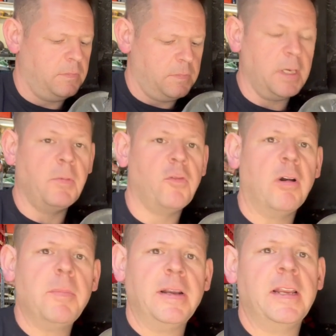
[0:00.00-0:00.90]
Now before
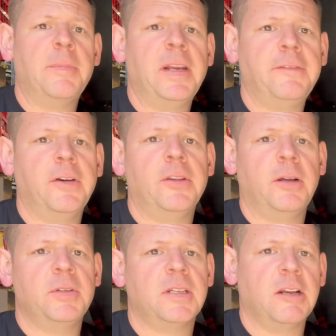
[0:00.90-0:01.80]
I button it up any further,
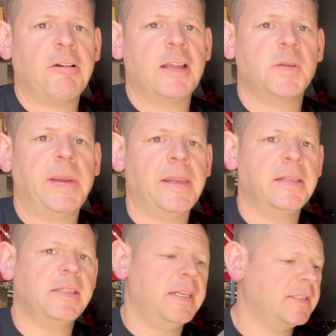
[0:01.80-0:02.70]
I'm just going to grab some
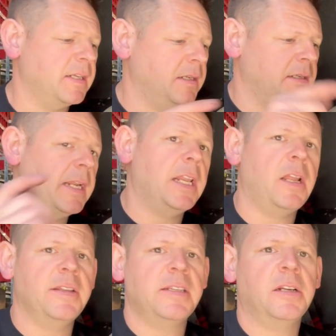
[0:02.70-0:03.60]
anti-seize and get it
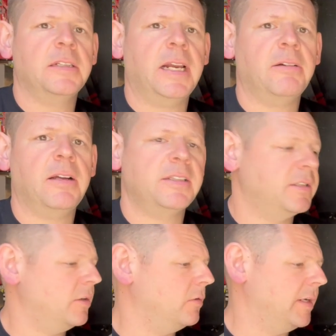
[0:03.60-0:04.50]
on this inner tie rod
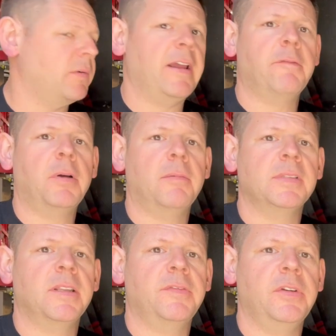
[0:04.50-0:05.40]
so I don't have problems
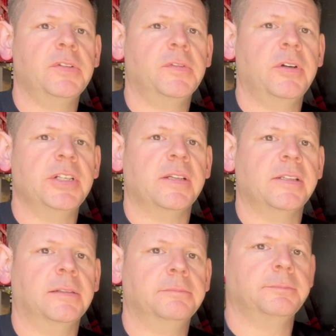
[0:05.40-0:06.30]
in the future for adjusting.